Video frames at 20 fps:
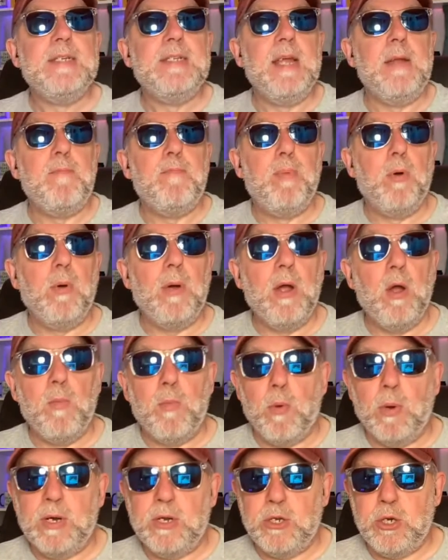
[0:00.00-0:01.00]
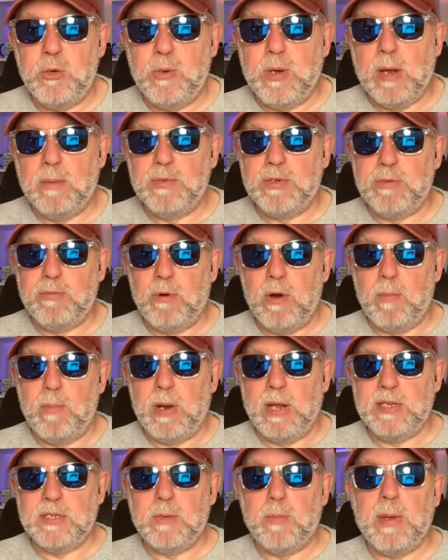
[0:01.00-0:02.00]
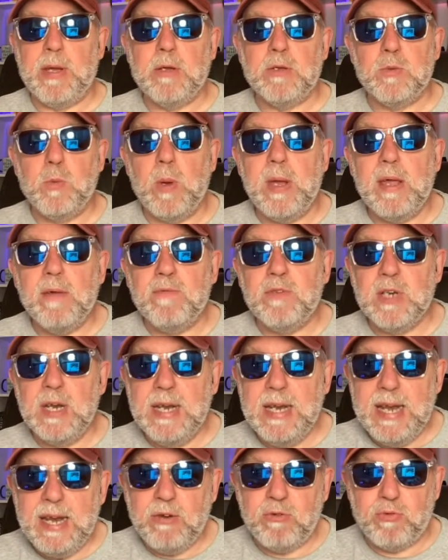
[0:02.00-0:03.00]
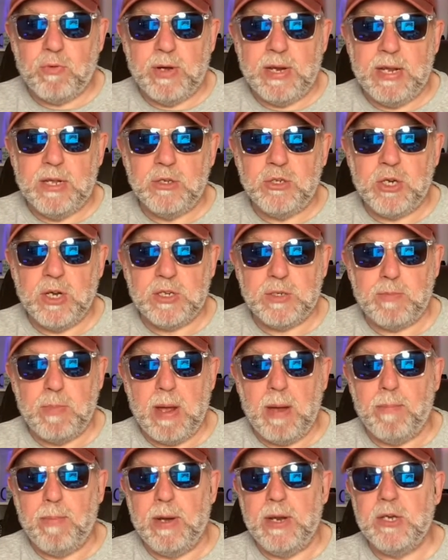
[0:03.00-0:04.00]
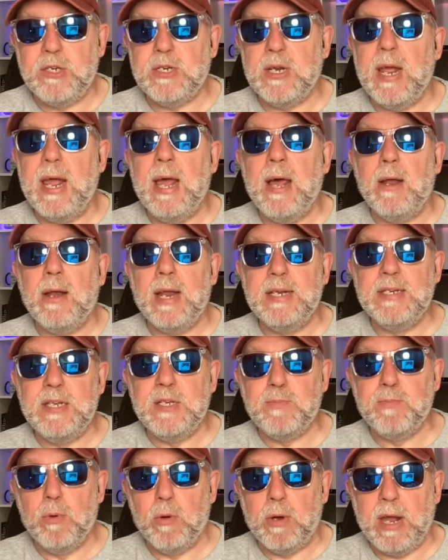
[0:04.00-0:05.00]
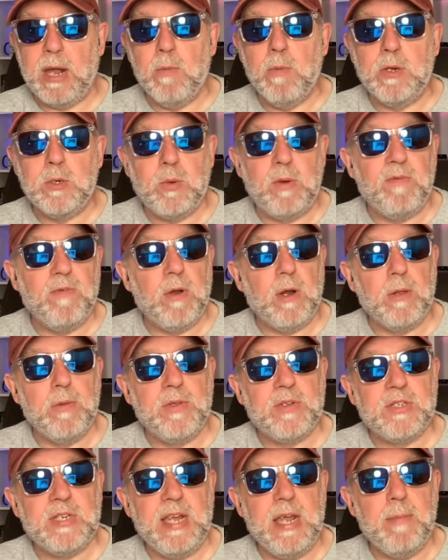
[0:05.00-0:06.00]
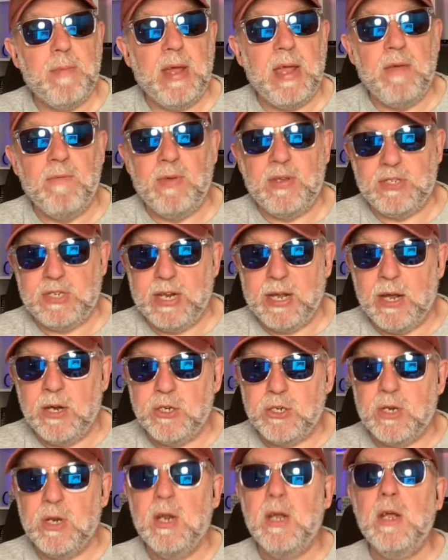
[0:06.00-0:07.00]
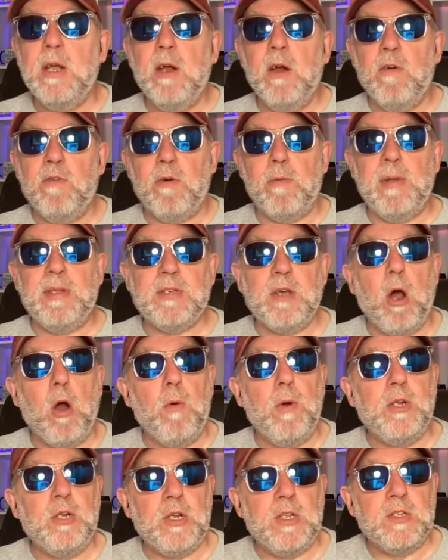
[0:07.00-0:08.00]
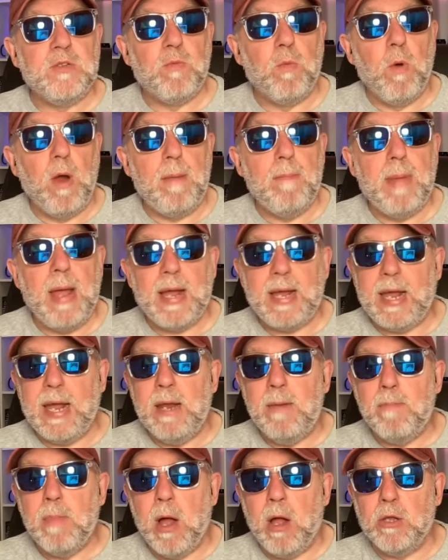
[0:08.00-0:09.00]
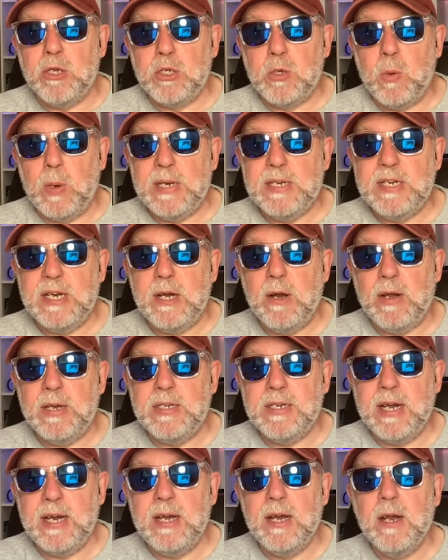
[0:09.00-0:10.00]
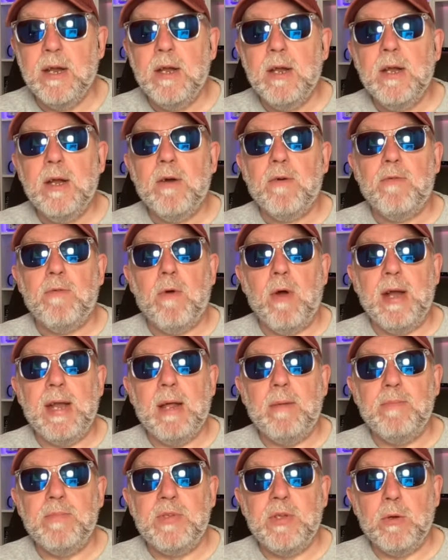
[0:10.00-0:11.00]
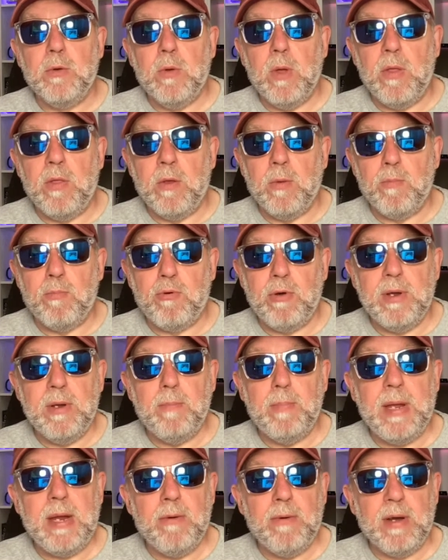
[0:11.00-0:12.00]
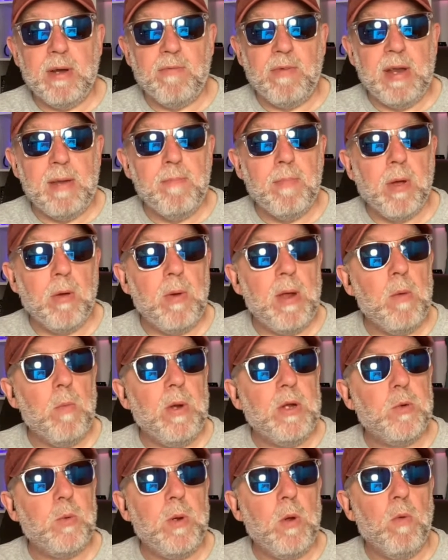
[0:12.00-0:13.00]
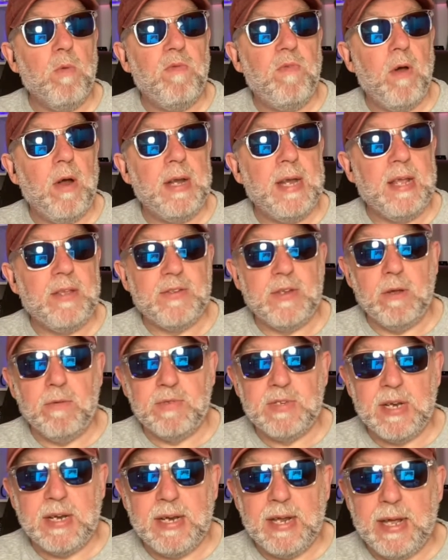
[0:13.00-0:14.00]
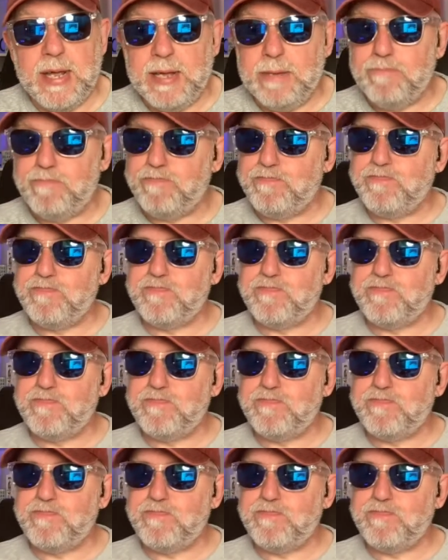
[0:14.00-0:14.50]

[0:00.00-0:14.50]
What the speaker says: then boy, oh boy, did you come to the right place, because we have literally just published our latest book in which we follow the CMA investigation from its origins right back in March 2019, right up until the period of limbo in which we all find ourselves today.